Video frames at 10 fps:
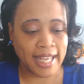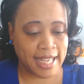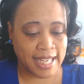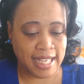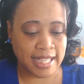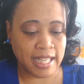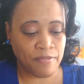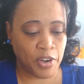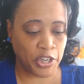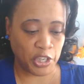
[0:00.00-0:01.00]
is a
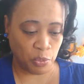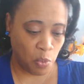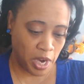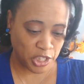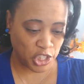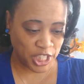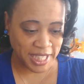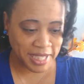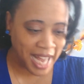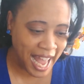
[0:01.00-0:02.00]
very good
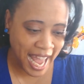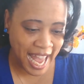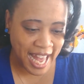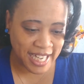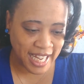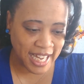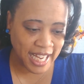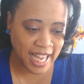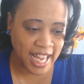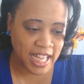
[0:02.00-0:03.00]
question, and
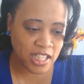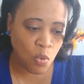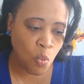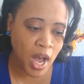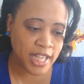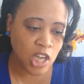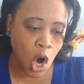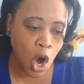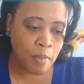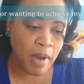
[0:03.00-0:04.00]
it is, what
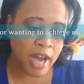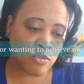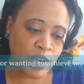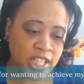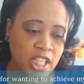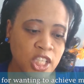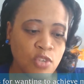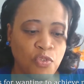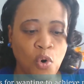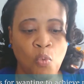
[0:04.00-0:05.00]
are my
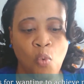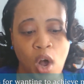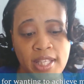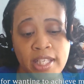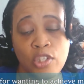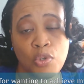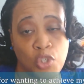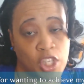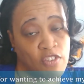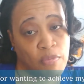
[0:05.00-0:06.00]
reasons for wanting to
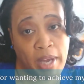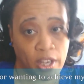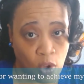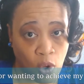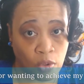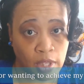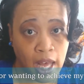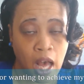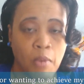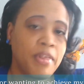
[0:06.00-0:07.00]
achieve my goal?
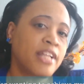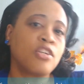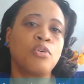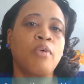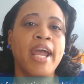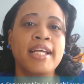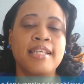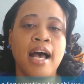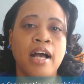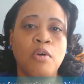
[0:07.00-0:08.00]
Well, that's a
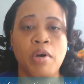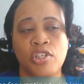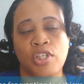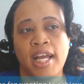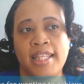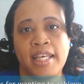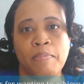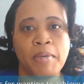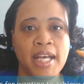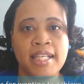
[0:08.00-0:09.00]
great question, I
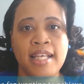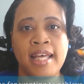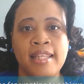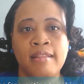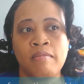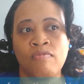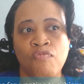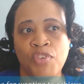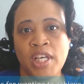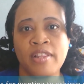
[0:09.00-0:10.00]
think, because I
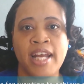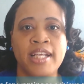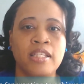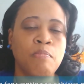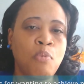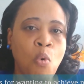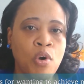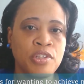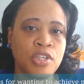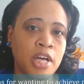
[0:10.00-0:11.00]
feel that it's
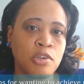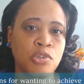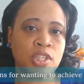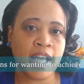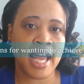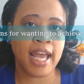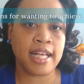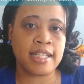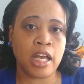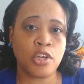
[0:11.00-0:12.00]
important to
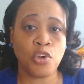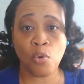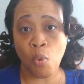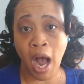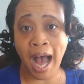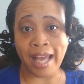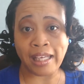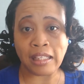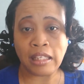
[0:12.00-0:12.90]
understand your why.